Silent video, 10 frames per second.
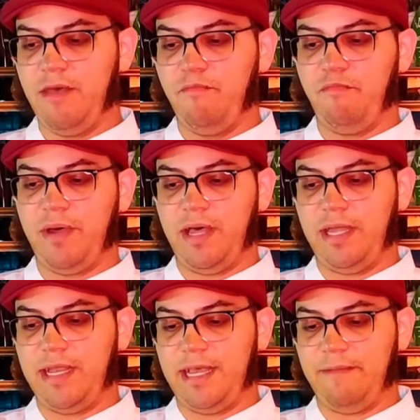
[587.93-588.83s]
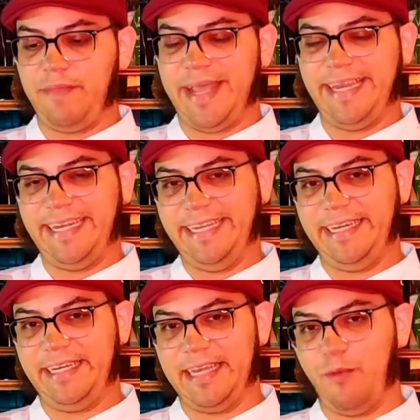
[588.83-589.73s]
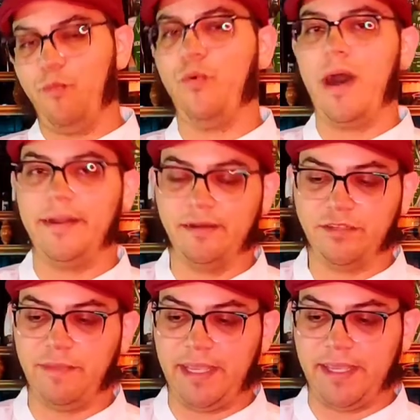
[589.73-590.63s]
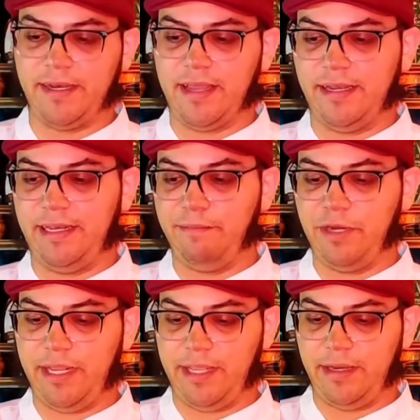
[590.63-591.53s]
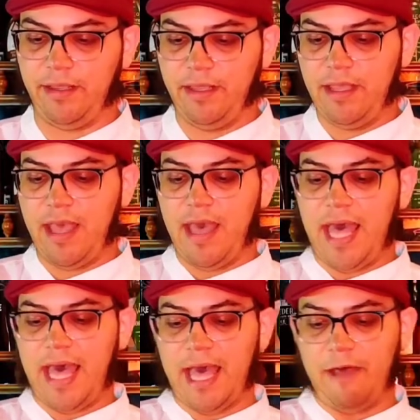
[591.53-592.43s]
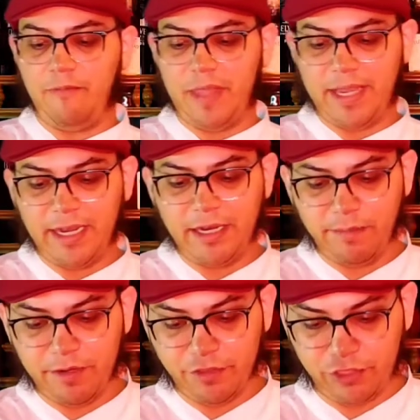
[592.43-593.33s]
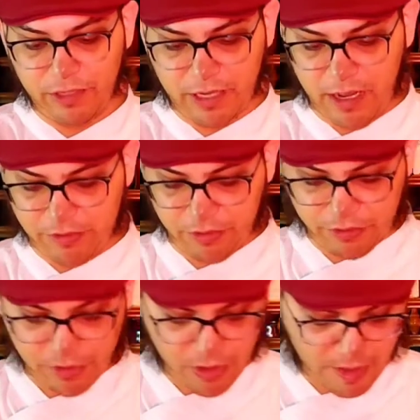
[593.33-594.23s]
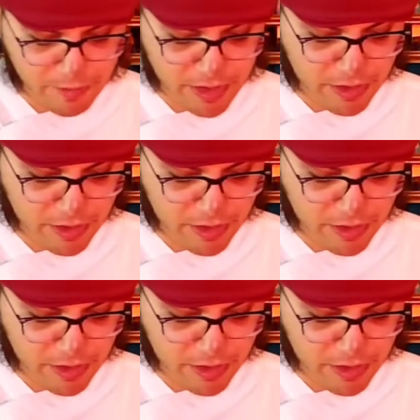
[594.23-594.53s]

but I need water to make it a lemonade, and a little bit of sugar also. So I'm going to